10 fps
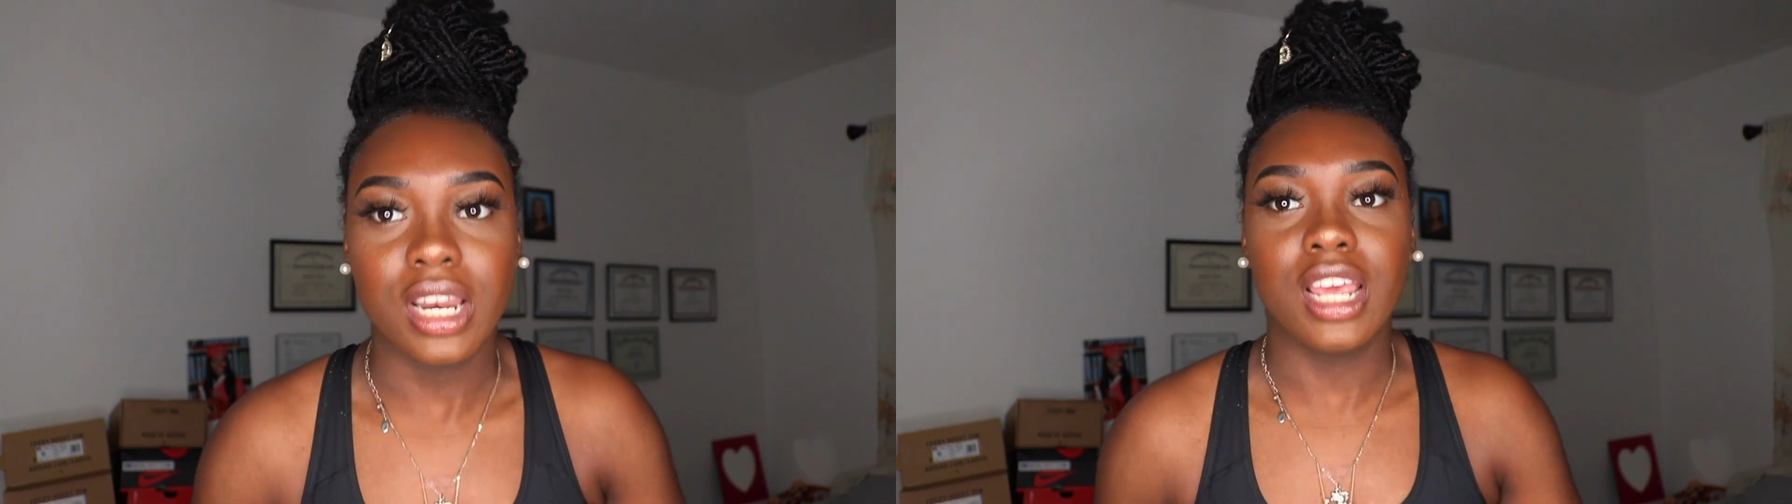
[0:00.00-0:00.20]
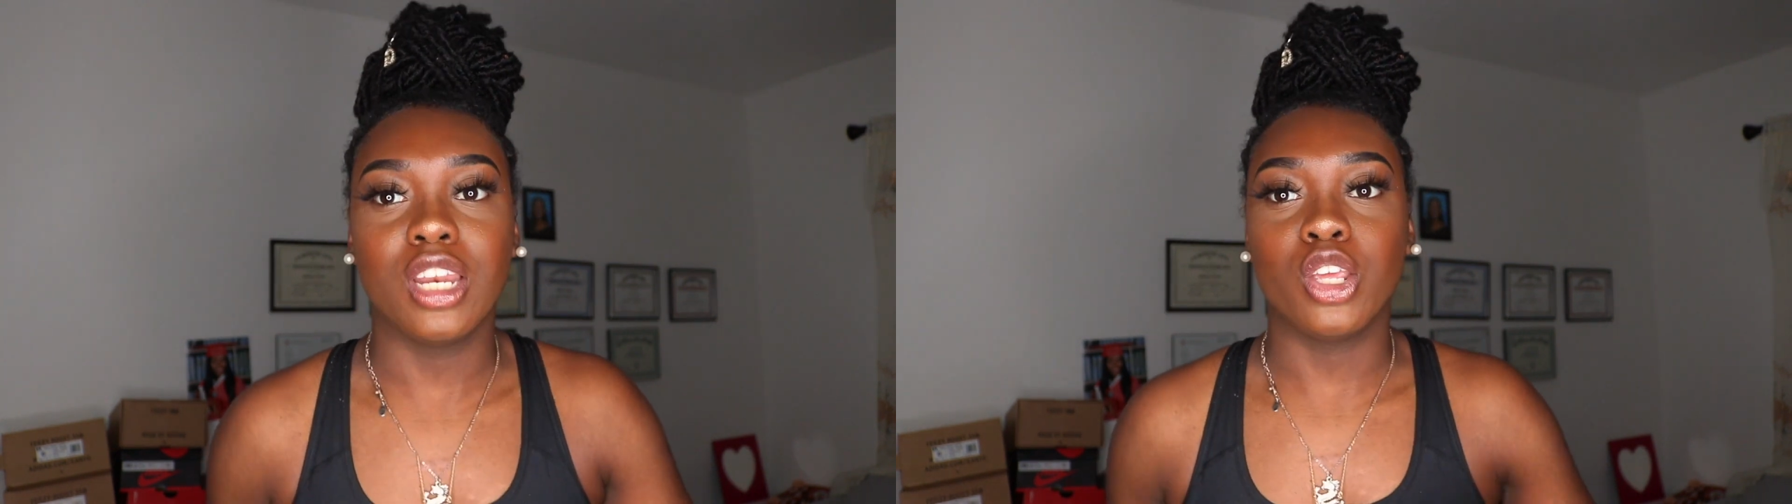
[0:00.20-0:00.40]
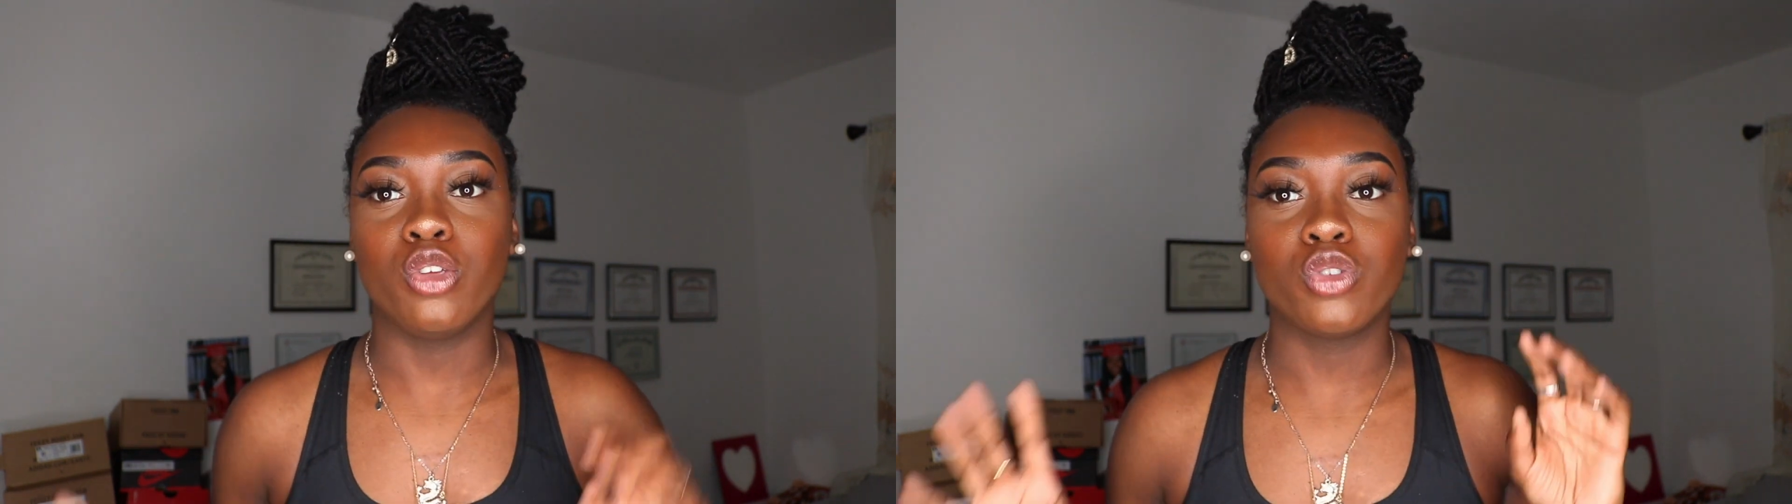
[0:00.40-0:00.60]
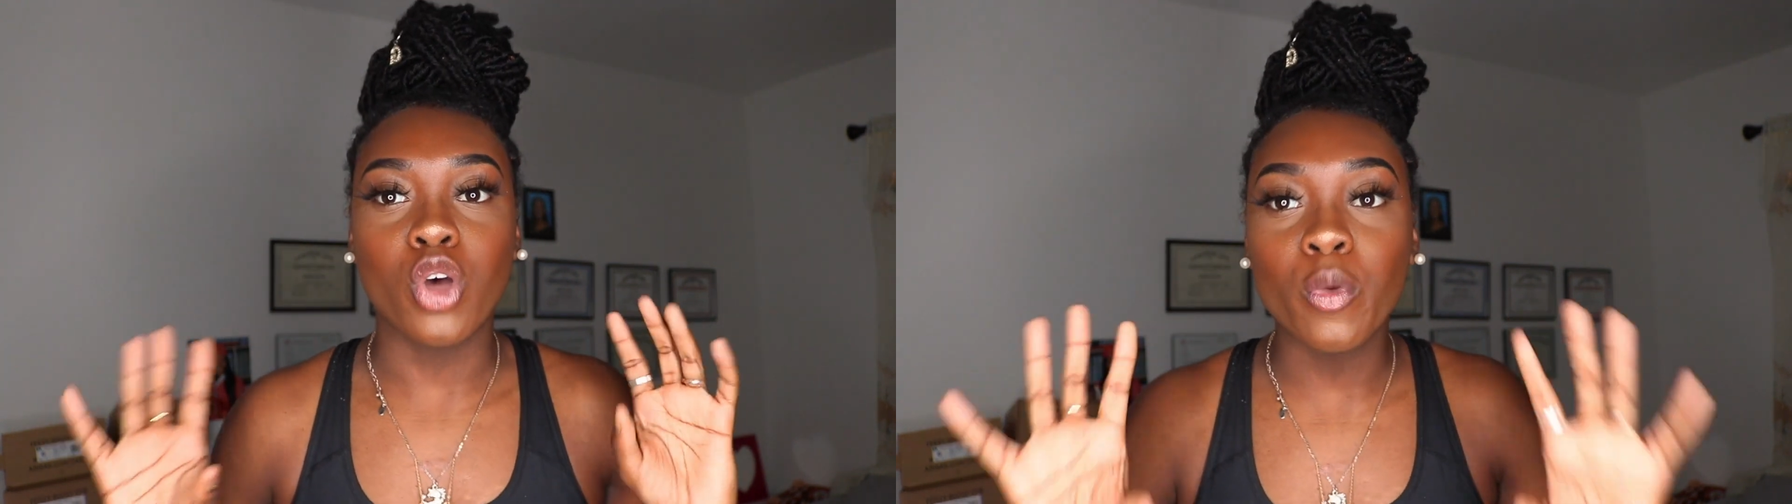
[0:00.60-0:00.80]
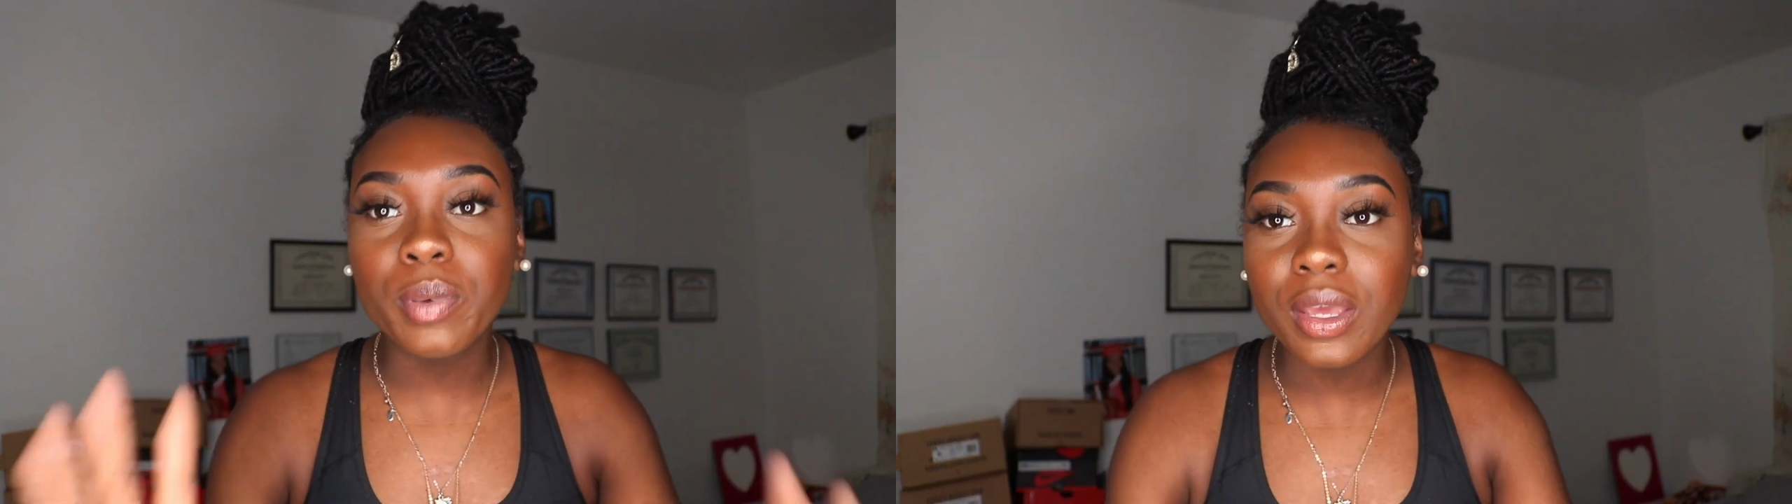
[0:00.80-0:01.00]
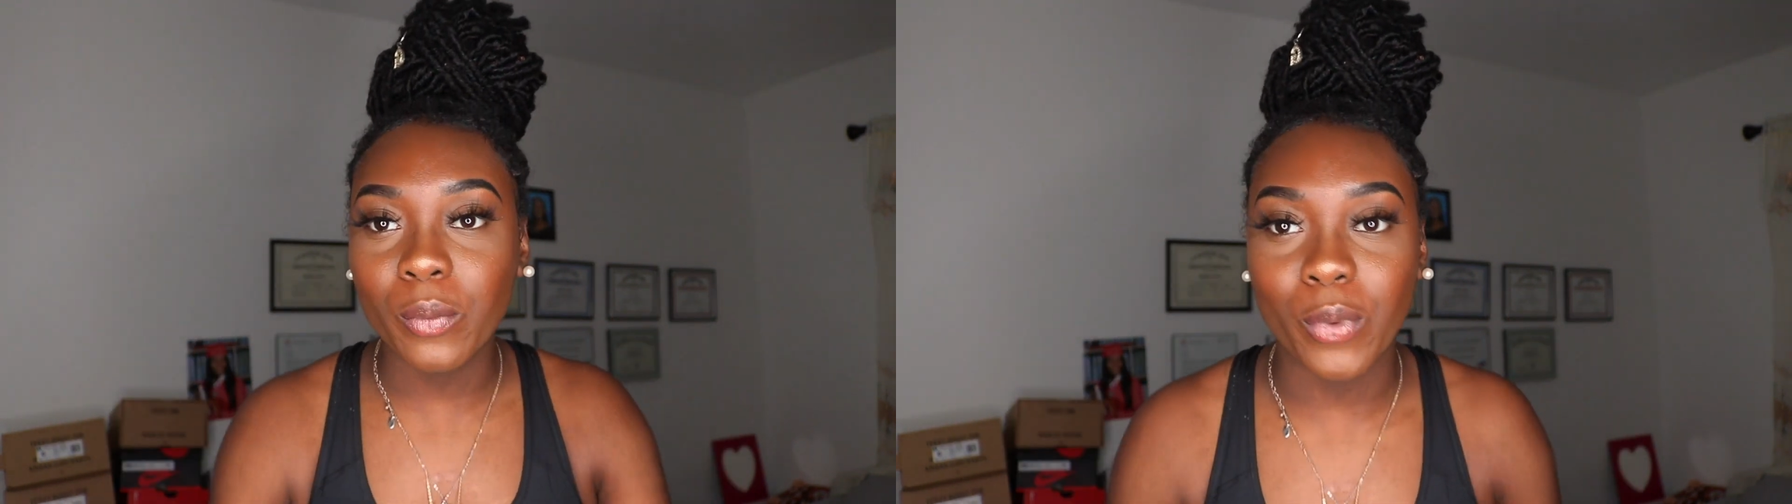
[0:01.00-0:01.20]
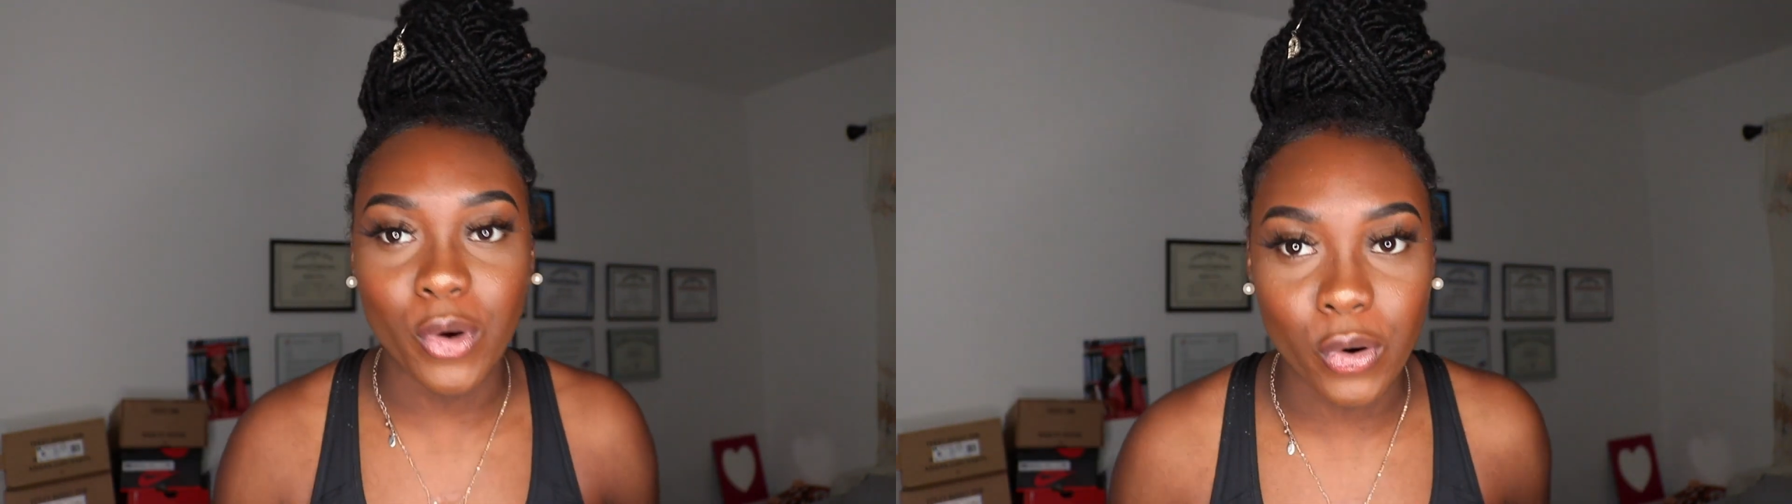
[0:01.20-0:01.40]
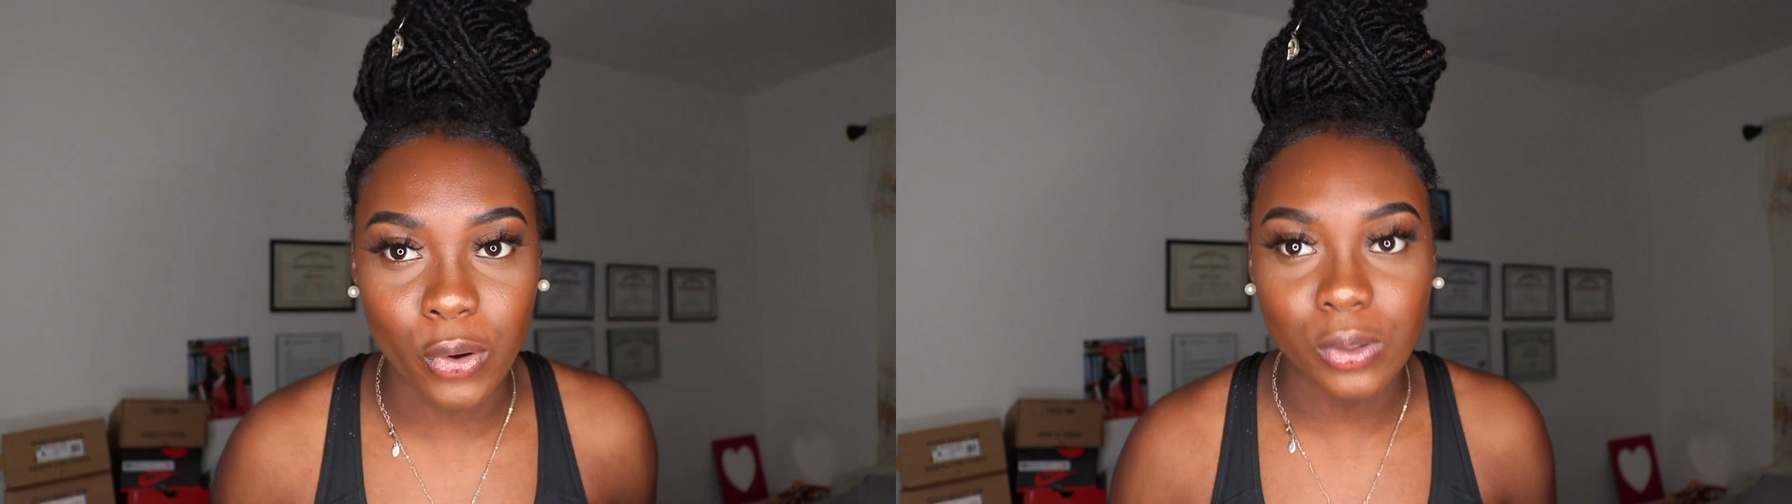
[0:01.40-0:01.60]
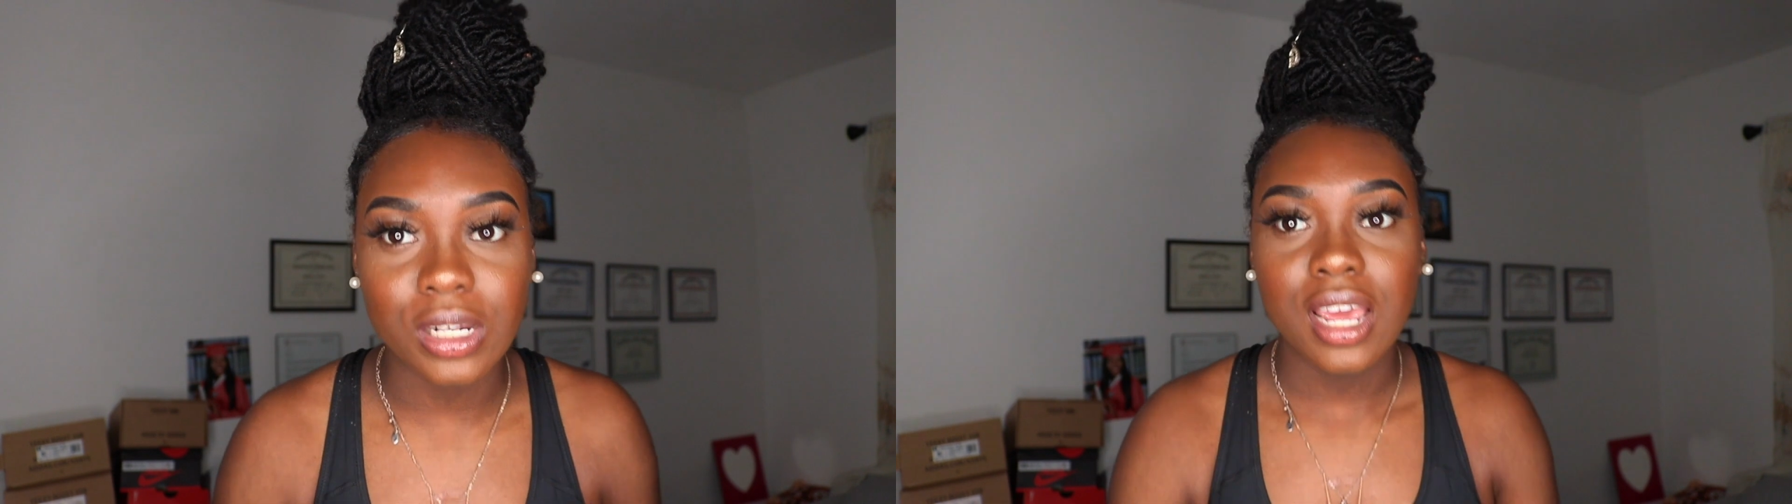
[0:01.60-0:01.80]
In a utopian world,